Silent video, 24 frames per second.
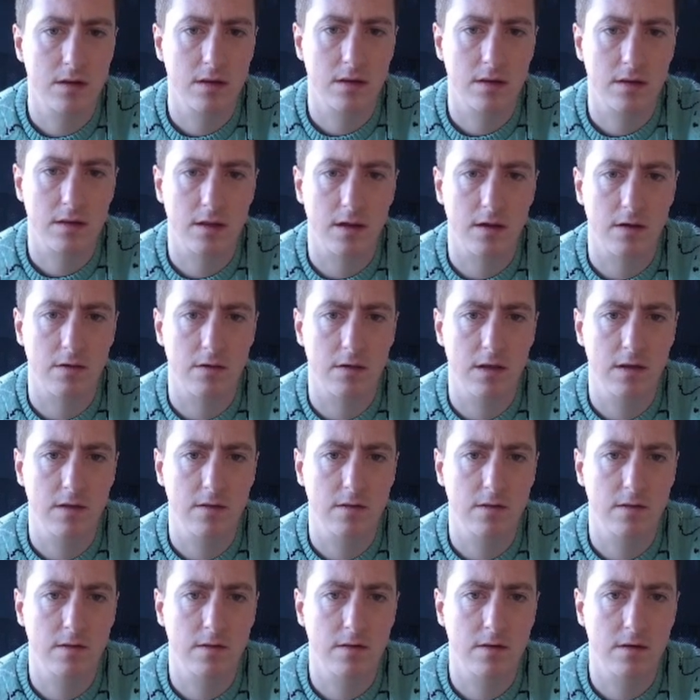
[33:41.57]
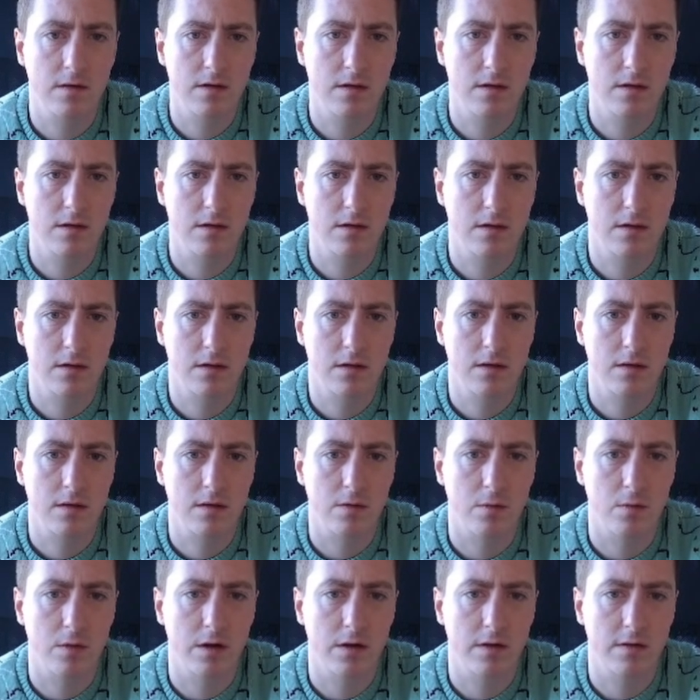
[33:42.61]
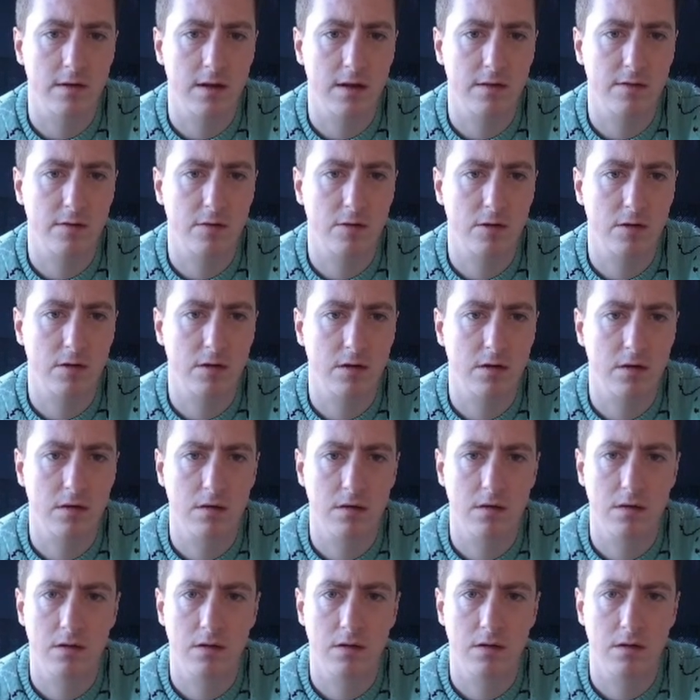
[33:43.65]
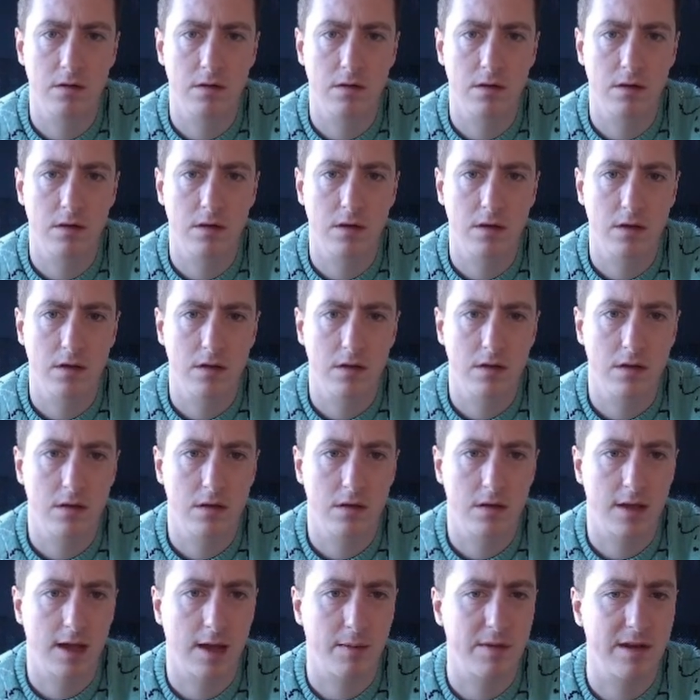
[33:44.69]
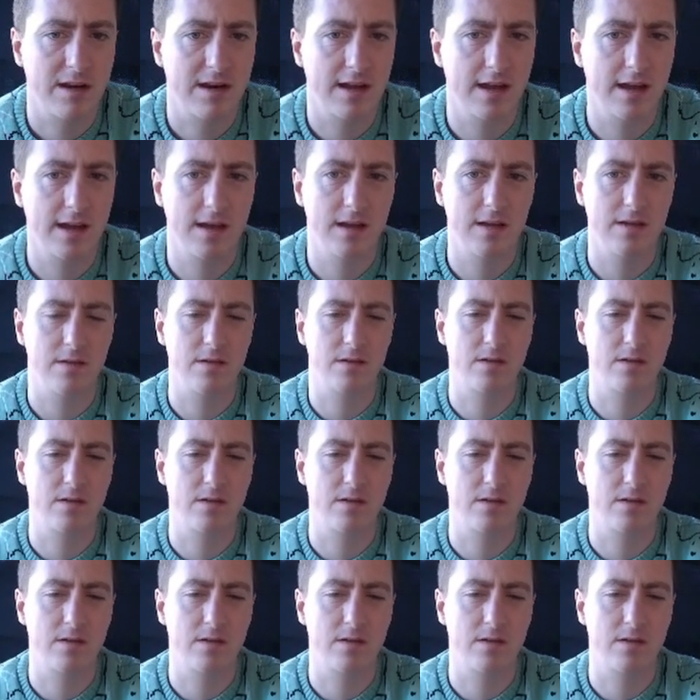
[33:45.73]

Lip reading: Then do this. Win ourselves a rook. Happy days.